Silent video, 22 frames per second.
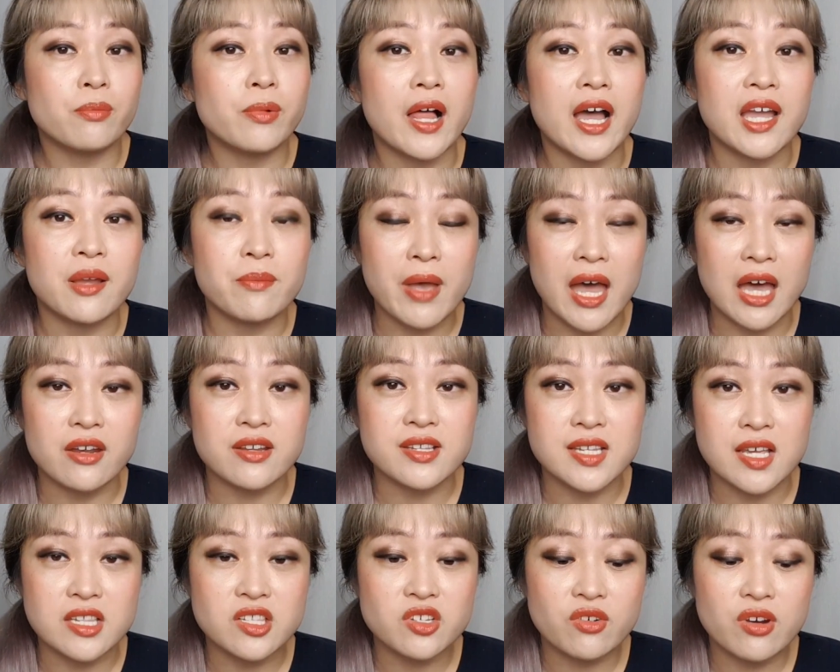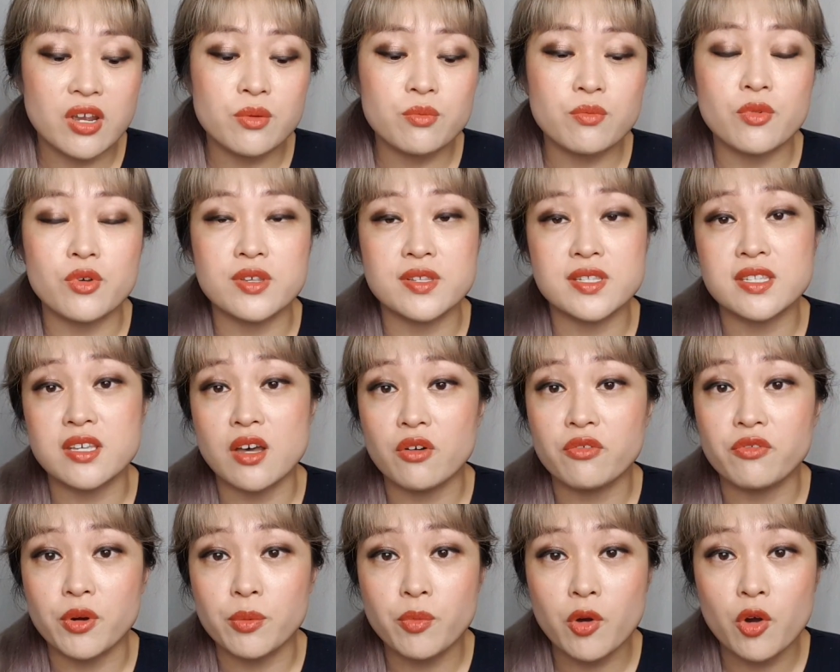applying powder sunscreen was
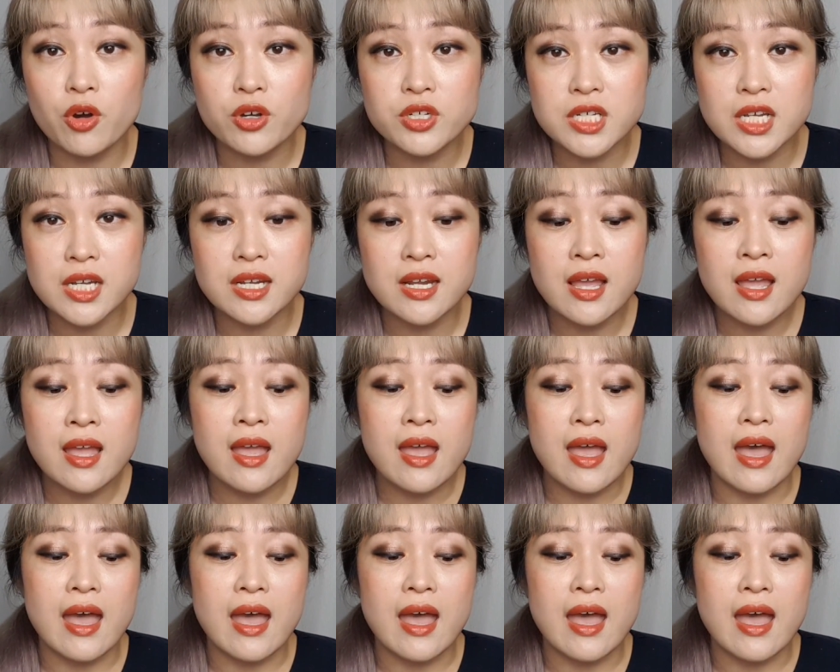self reported,